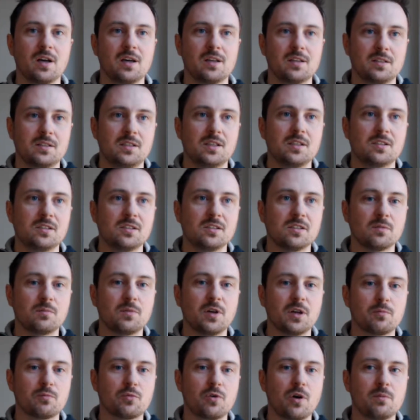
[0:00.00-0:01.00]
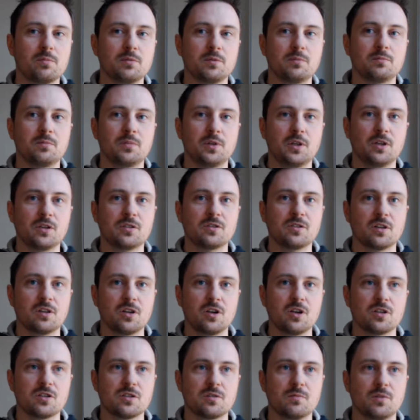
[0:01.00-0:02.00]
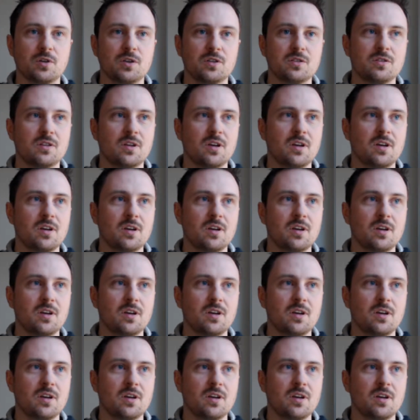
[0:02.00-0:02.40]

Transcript: this is a big problem because the customers